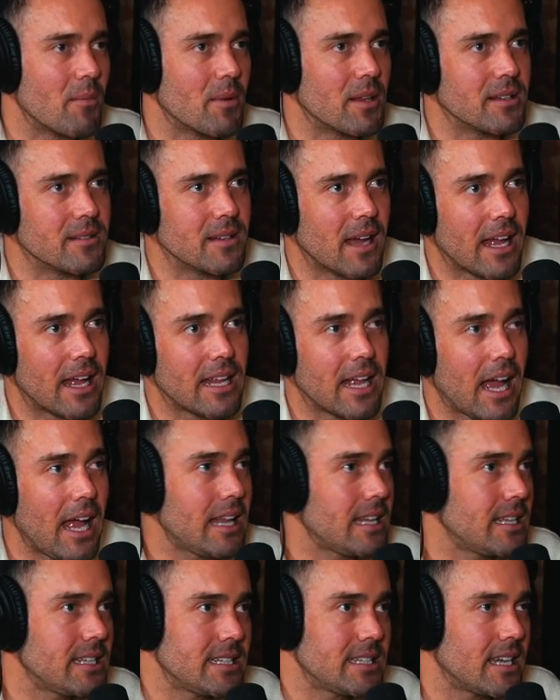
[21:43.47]

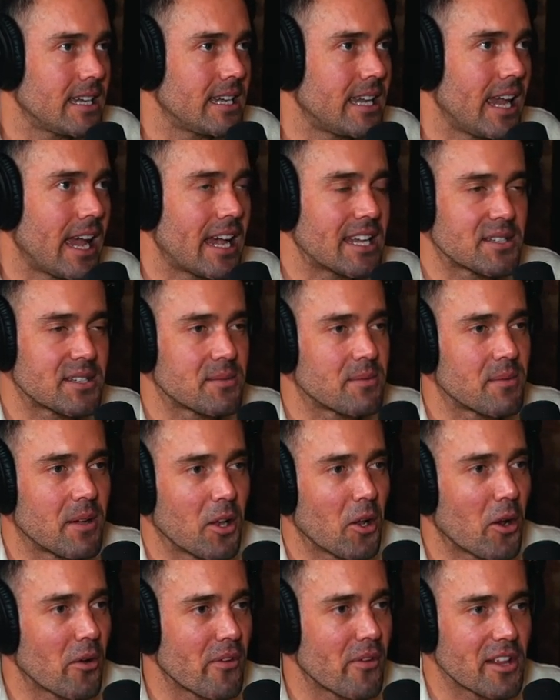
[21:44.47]
And he has a
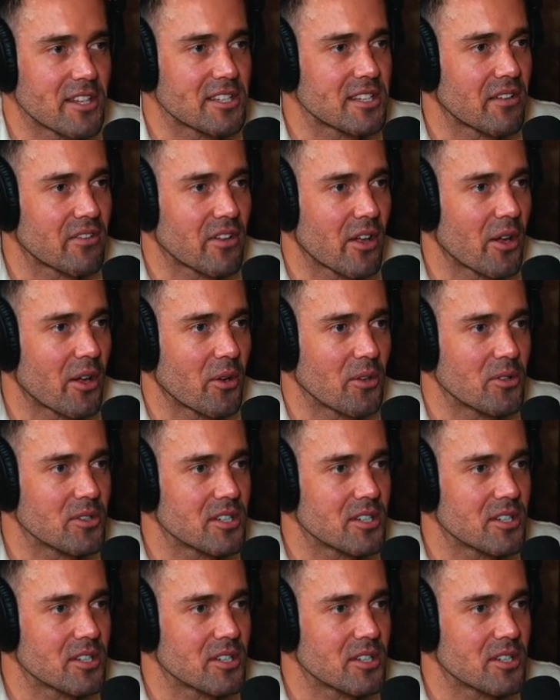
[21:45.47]
lot of other stuff going on.